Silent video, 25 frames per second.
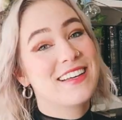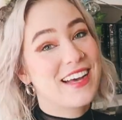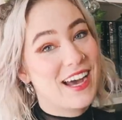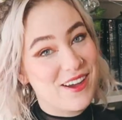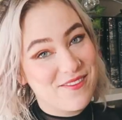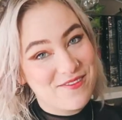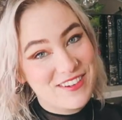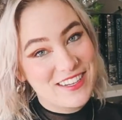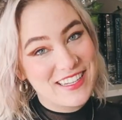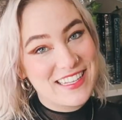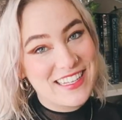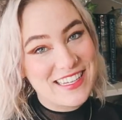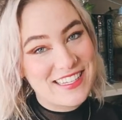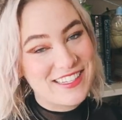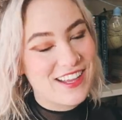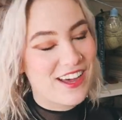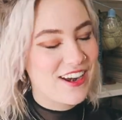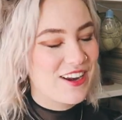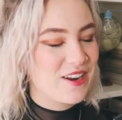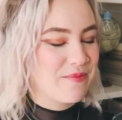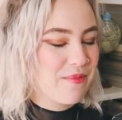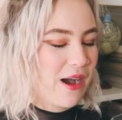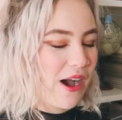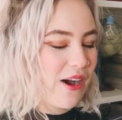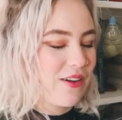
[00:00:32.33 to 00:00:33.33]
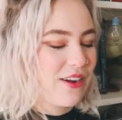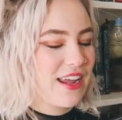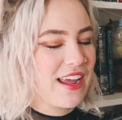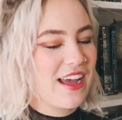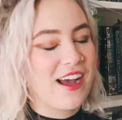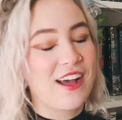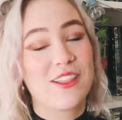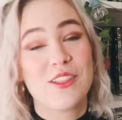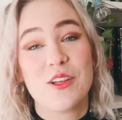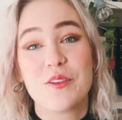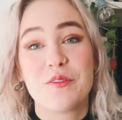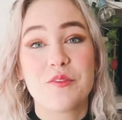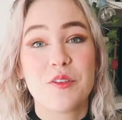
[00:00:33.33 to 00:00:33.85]
I'm really excited about it.
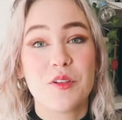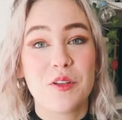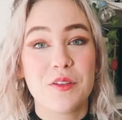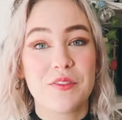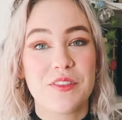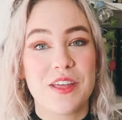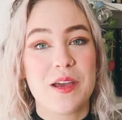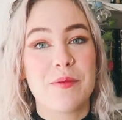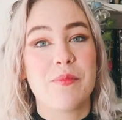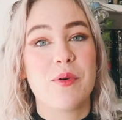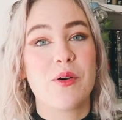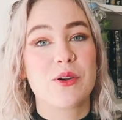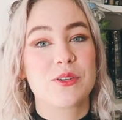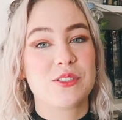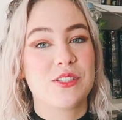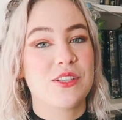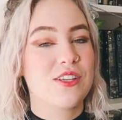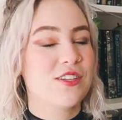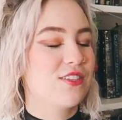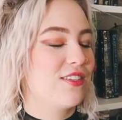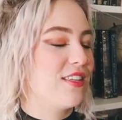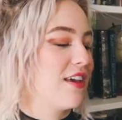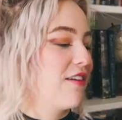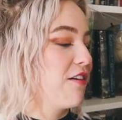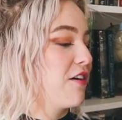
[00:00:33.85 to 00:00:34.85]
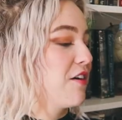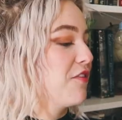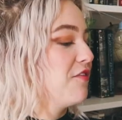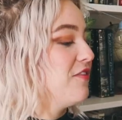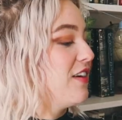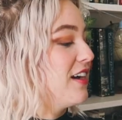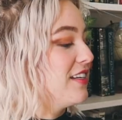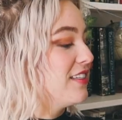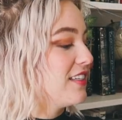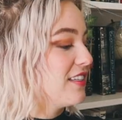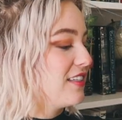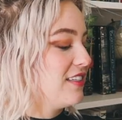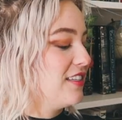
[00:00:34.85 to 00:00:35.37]
I love all of their boxes. They're a
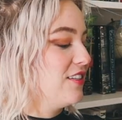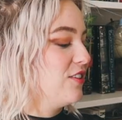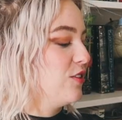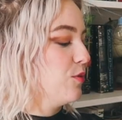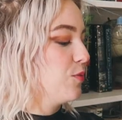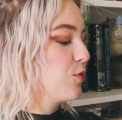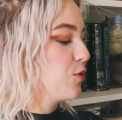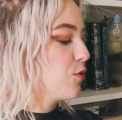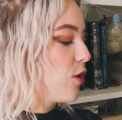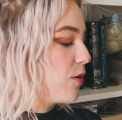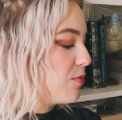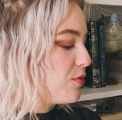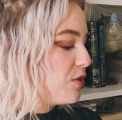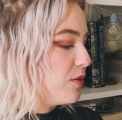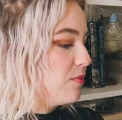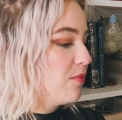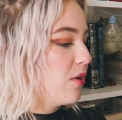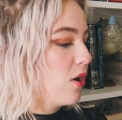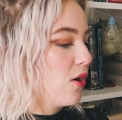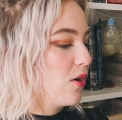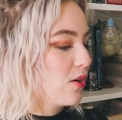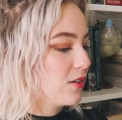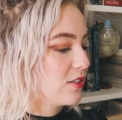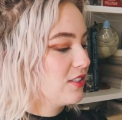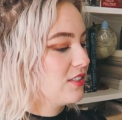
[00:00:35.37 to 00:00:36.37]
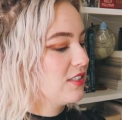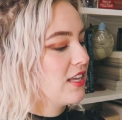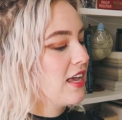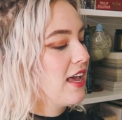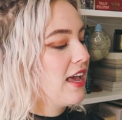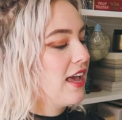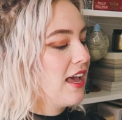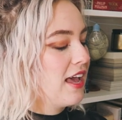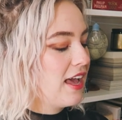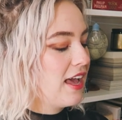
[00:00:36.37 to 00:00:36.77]
fantasy subscription box.